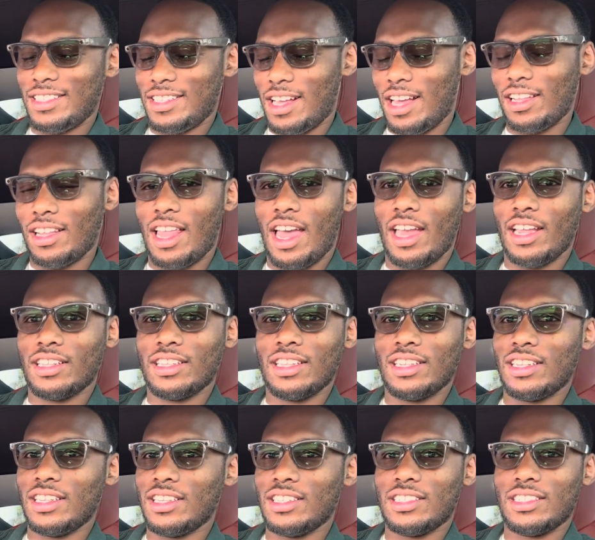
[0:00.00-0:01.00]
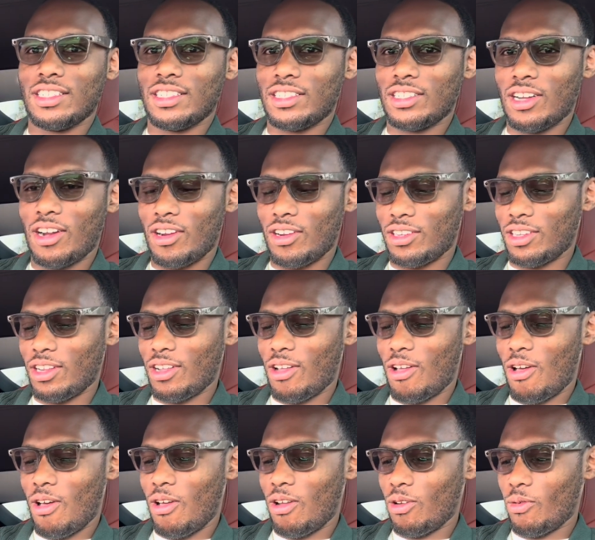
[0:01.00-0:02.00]
I like these. This just turned it
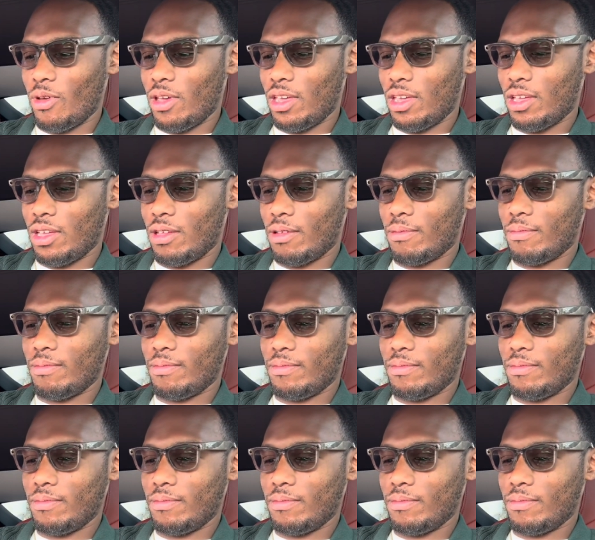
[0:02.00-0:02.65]
all the way up.